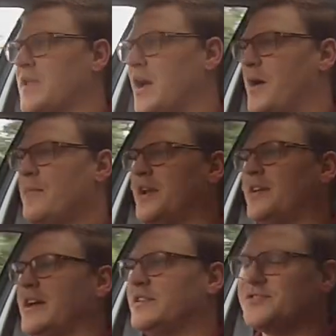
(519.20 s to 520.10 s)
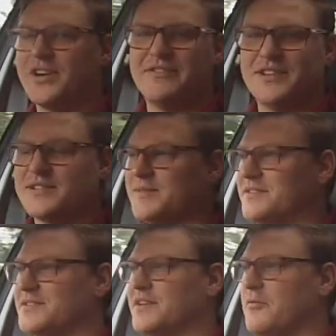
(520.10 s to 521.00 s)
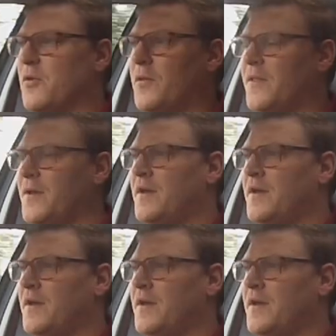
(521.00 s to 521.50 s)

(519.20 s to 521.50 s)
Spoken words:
and I get the driving experience I want.